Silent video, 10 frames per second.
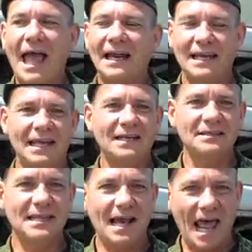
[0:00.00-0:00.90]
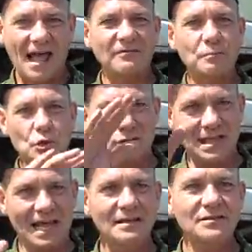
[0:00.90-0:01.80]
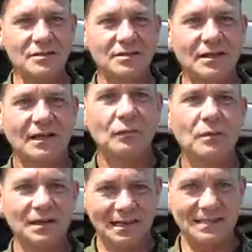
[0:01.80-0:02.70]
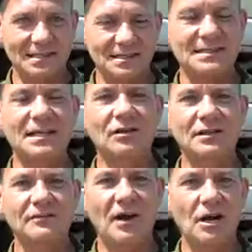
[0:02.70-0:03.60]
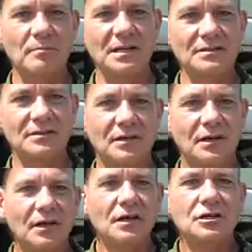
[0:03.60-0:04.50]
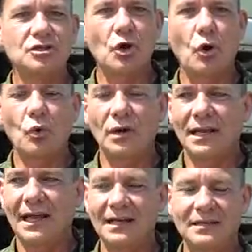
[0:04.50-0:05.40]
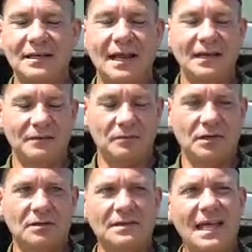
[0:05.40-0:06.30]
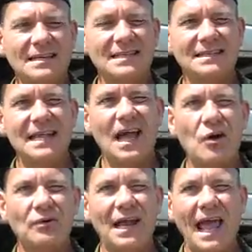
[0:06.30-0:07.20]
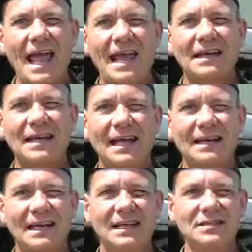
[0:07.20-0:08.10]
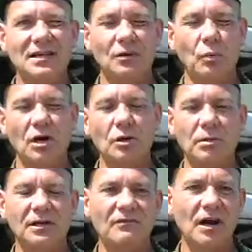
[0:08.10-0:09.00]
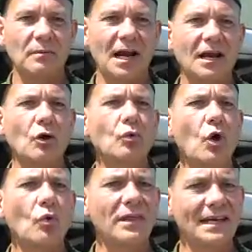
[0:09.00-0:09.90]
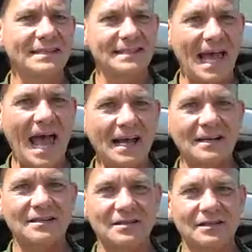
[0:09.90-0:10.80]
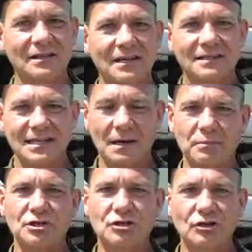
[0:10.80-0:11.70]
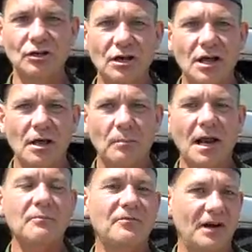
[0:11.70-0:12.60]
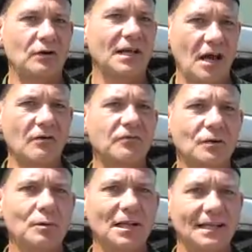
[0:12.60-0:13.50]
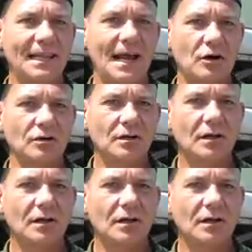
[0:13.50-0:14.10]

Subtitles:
And it is that half moon tent with it's a sealed environment. So it takes it down, and it is a workable environment. I don't know the exact temperature, but I'm fairly comfortable in there